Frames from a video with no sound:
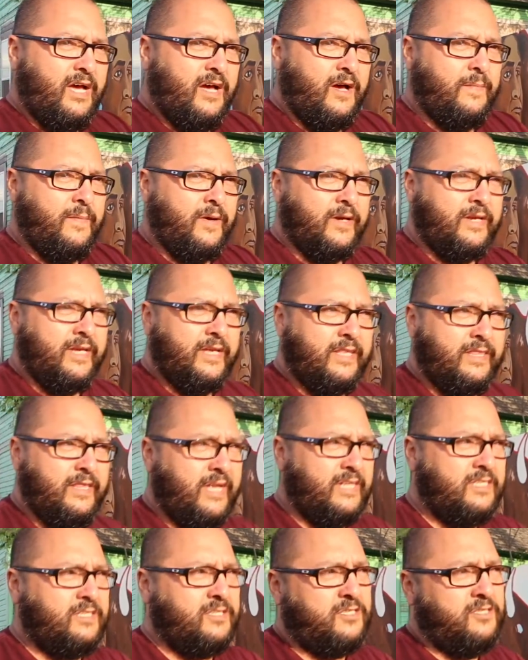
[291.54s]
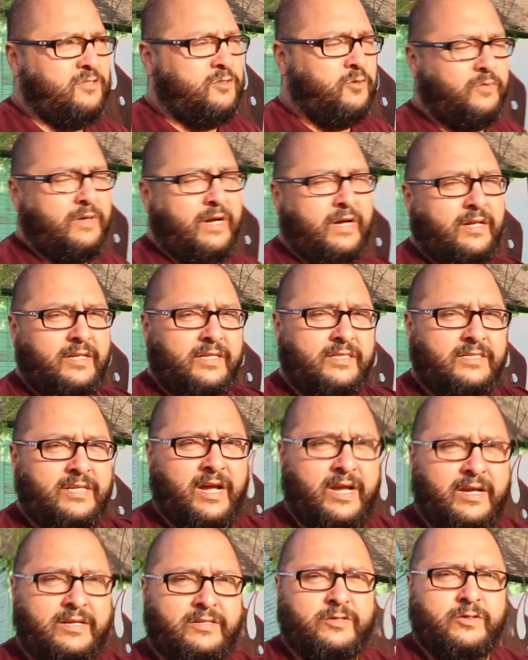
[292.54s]
Again, that's directly
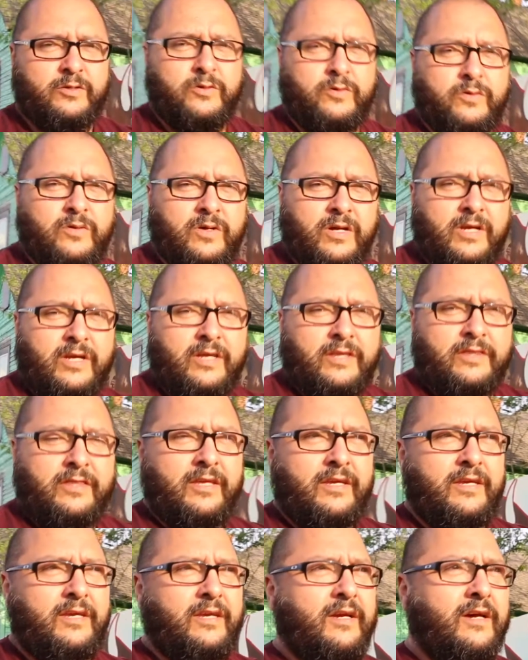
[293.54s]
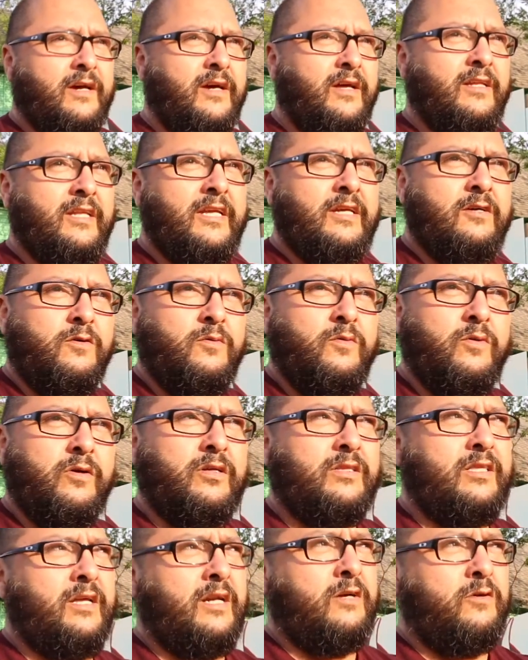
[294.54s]
tied to the legal
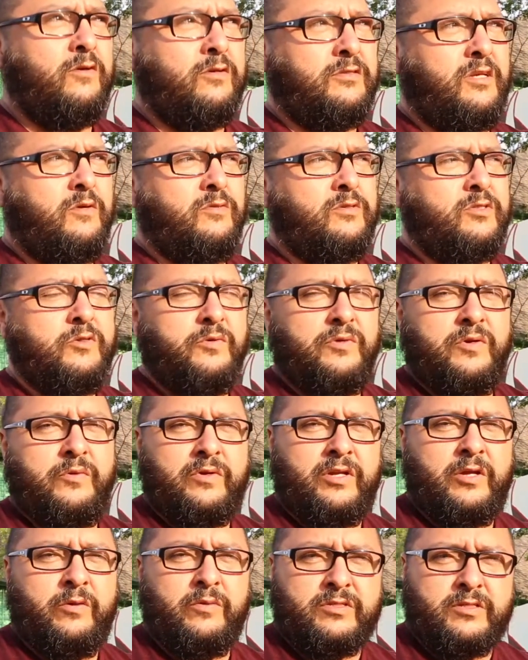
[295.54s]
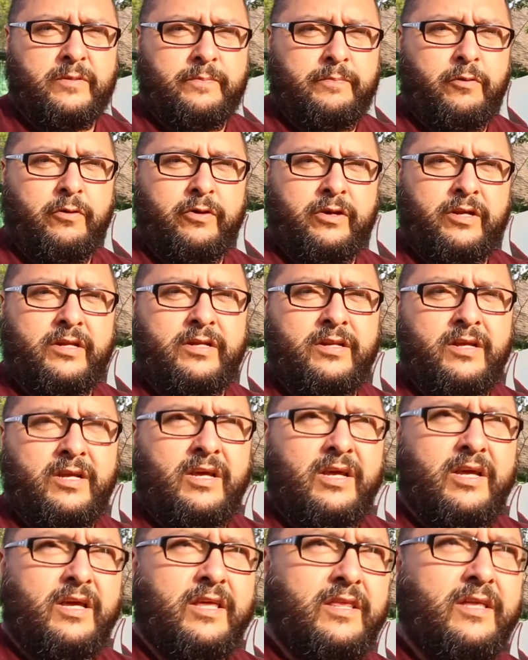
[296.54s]
work that Acosta was doing when he was supporting
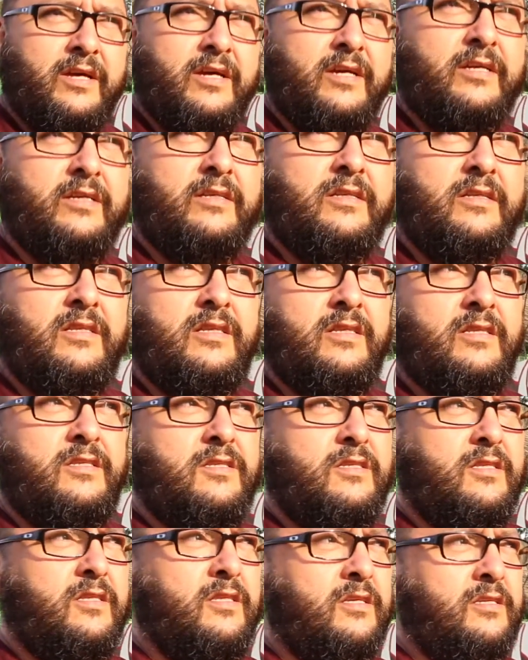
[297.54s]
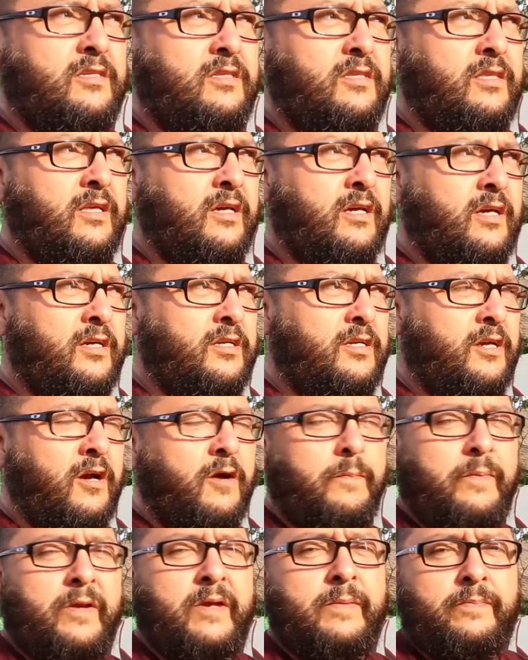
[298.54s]
the
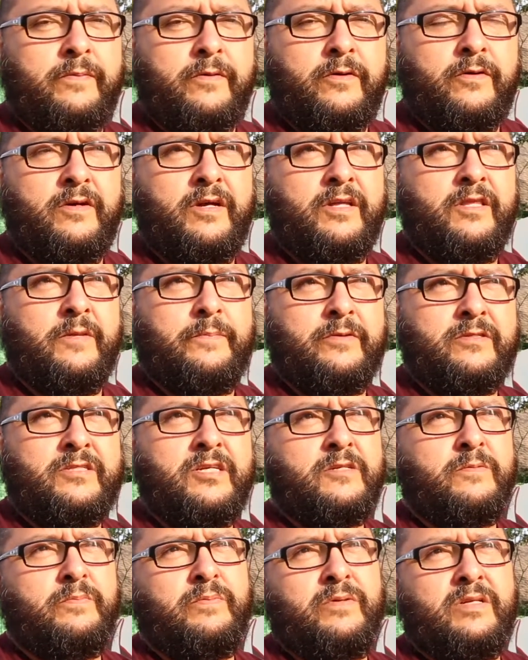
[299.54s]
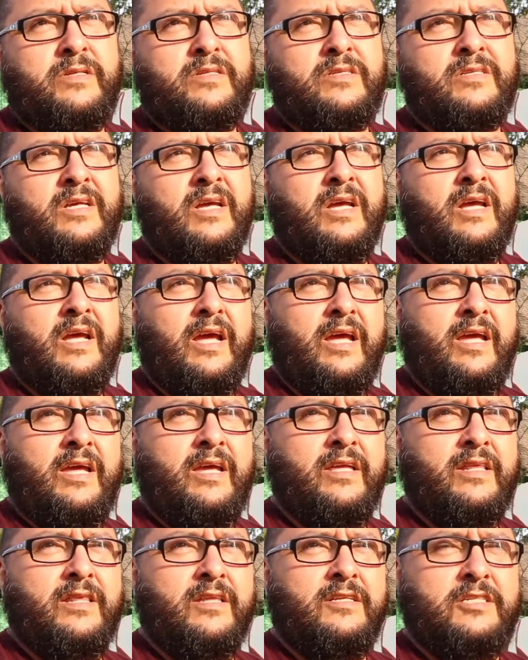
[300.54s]
young people and the participants
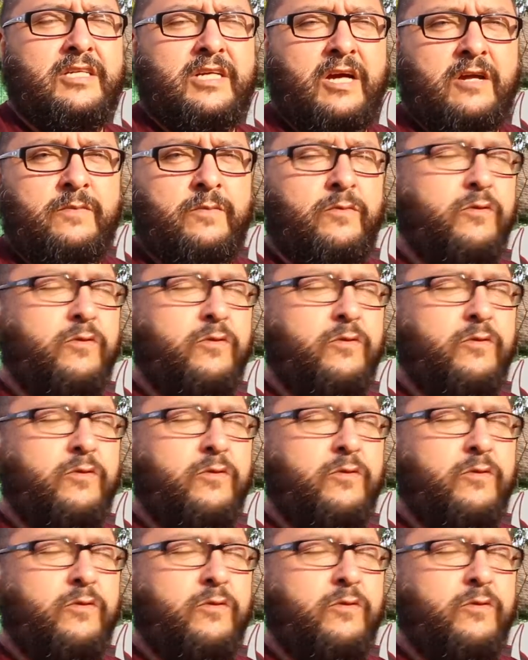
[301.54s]
in the Chicano